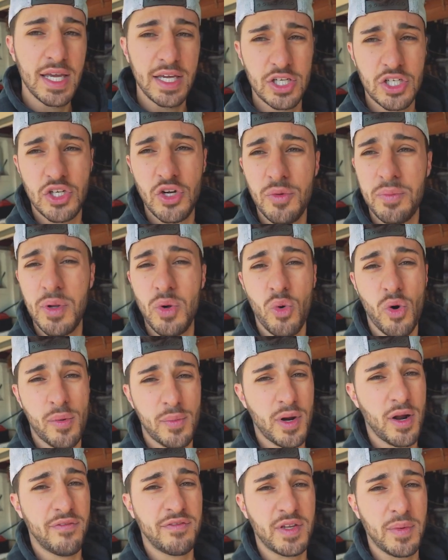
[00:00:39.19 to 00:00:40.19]
It should be warm
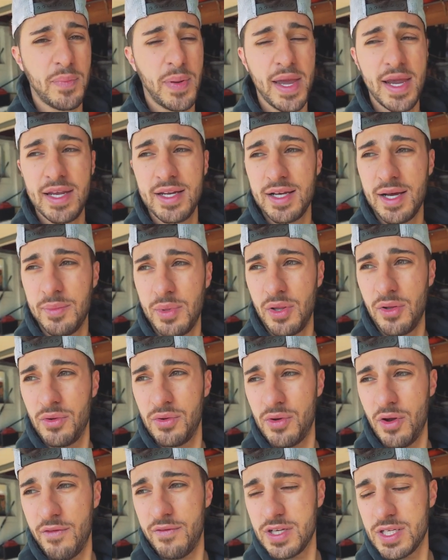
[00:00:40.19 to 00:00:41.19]
enough to paint. I'm a little
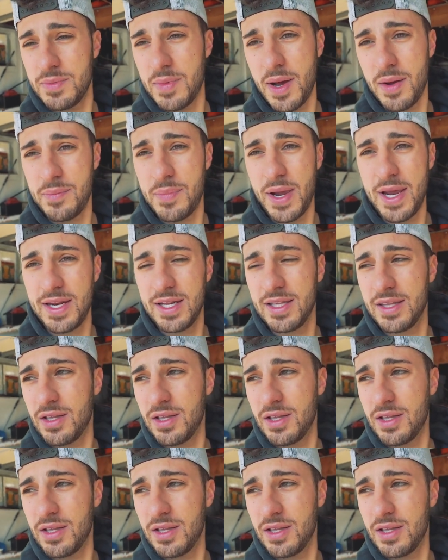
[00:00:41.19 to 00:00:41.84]
nervous about painting